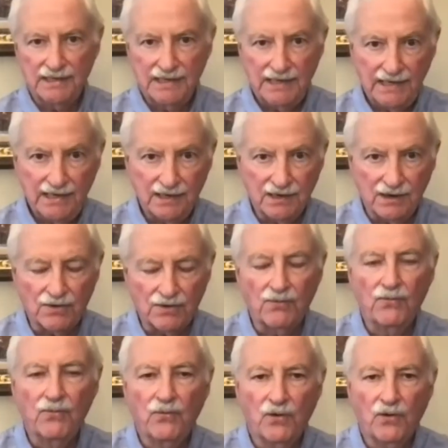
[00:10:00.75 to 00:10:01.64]
here
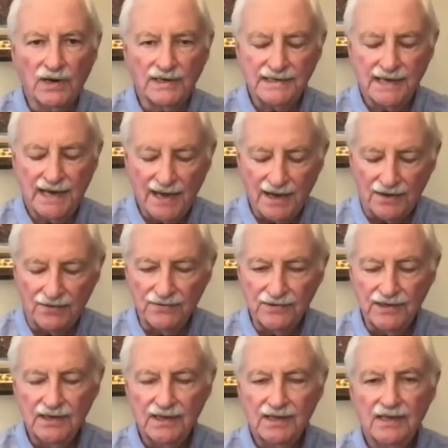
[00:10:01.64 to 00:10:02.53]
wore
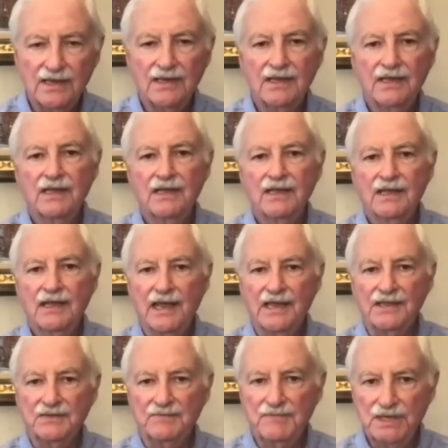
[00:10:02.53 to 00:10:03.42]
down,
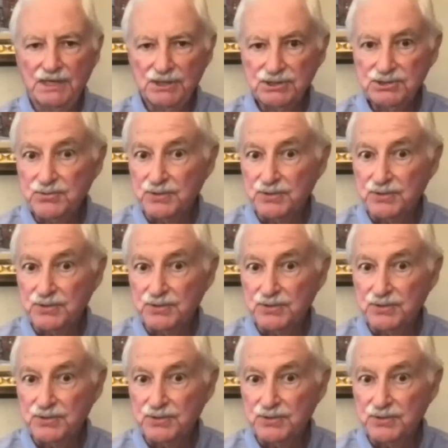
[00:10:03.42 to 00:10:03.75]
and the mills were